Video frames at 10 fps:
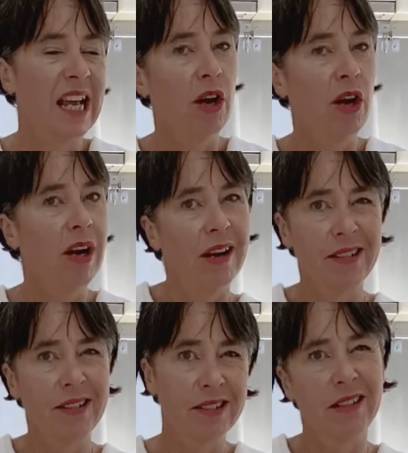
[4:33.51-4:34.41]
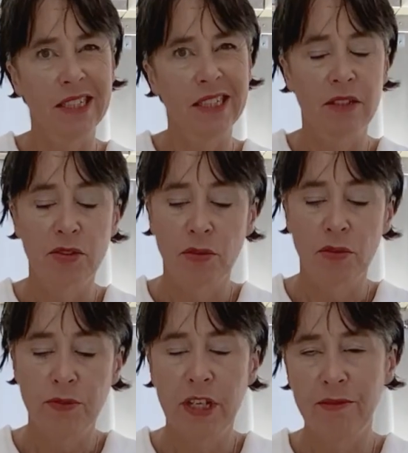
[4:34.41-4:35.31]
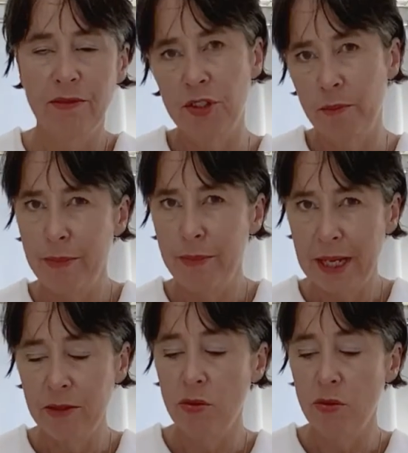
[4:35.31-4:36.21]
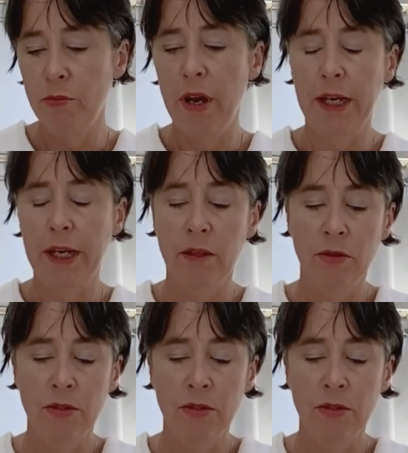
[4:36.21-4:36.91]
How hard is it? Is it soft enough to bend or break?